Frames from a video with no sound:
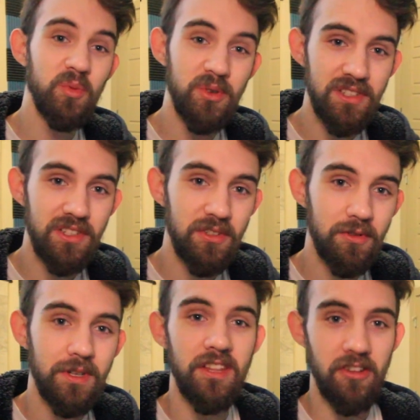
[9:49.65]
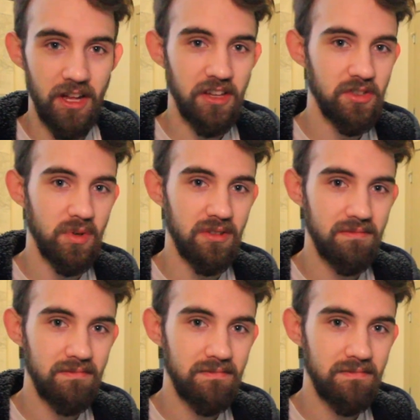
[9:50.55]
We'll see you in the next one.